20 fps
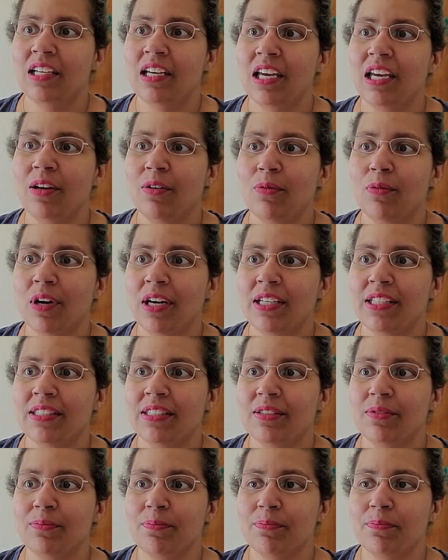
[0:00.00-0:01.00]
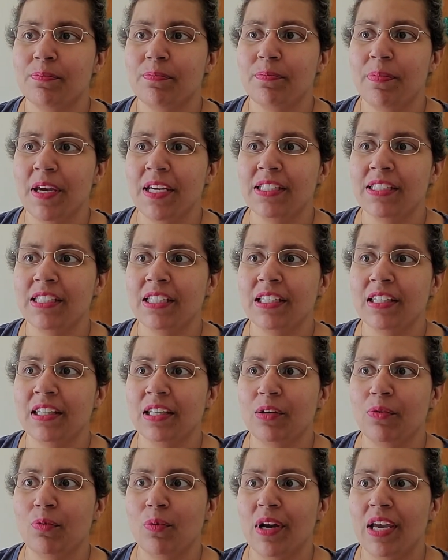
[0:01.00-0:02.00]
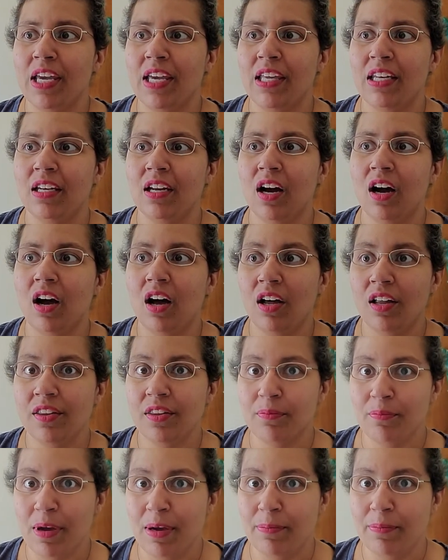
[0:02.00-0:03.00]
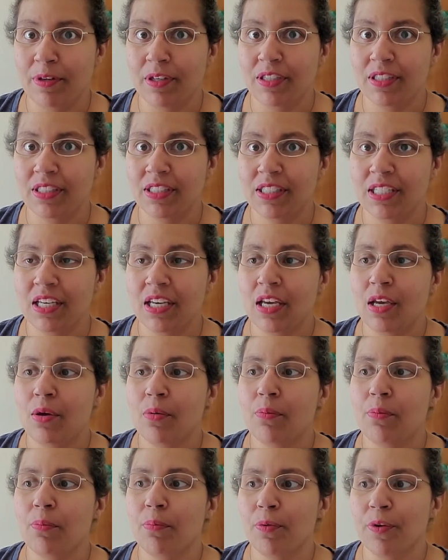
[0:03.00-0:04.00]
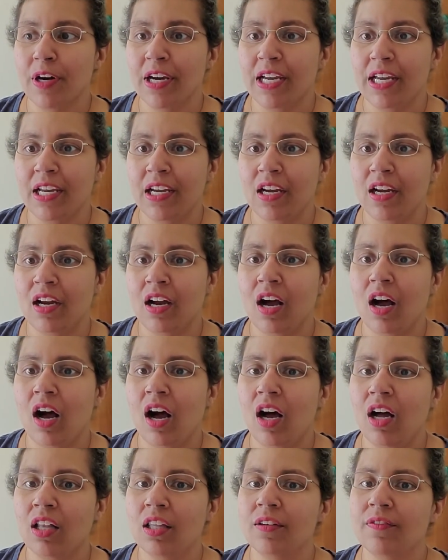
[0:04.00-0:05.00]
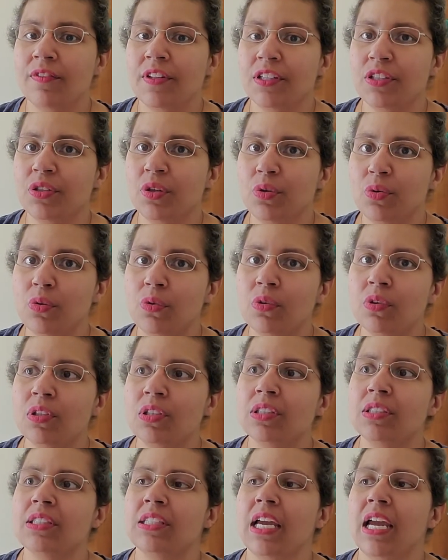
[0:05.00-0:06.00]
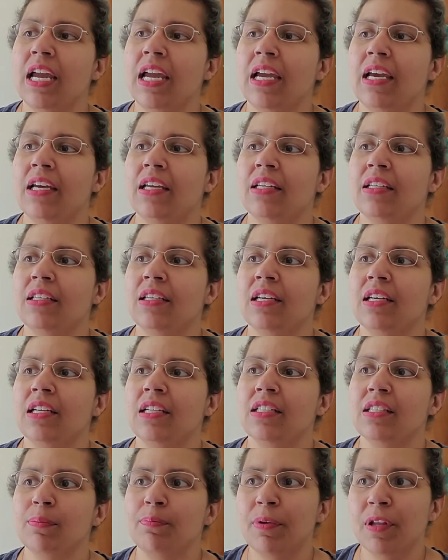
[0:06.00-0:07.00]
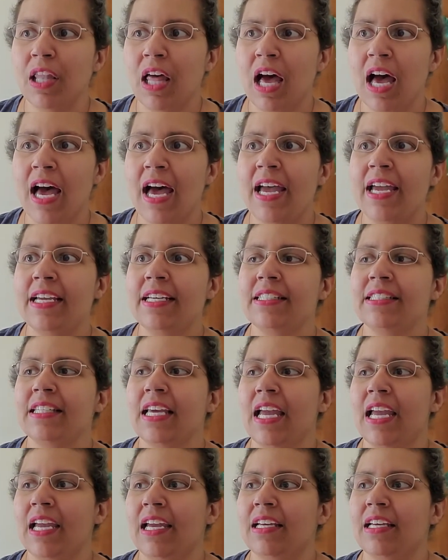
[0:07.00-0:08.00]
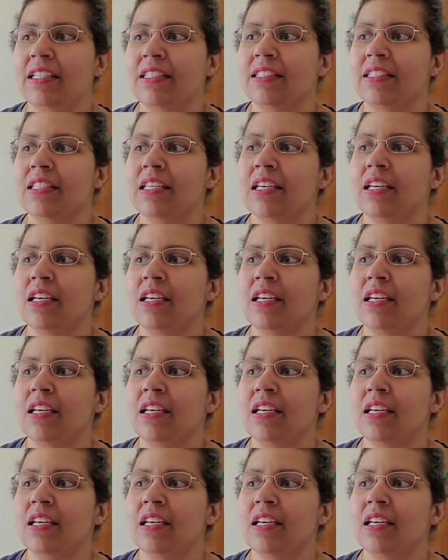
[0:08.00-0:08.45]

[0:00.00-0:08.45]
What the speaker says: It was basically when all the members bring all of the tools and supplies and